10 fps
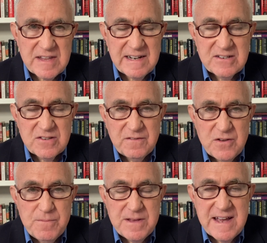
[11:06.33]
That is, if
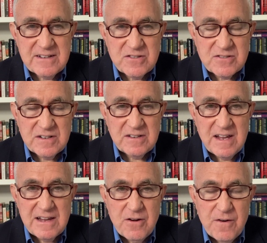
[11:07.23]
UBS is going to
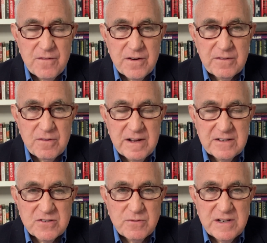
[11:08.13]
take over
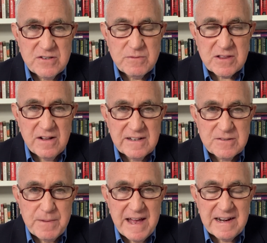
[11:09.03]
Credit Suisse with all its
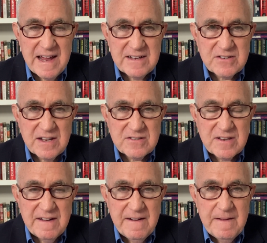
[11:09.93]
bad assets,
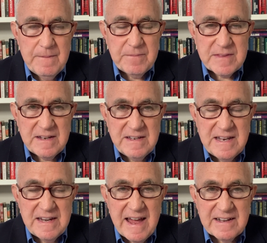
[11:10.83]
they
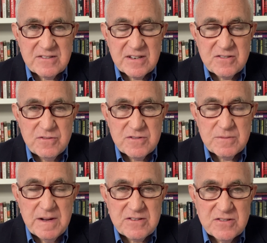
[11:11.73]
need access to as
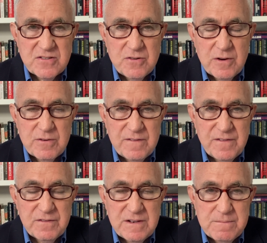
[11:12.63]
much as
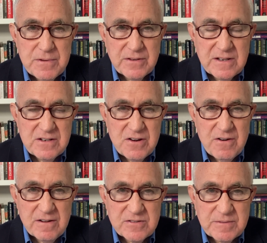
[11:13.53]
250 billion
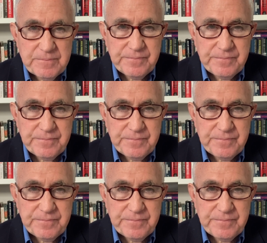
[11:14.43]
euros.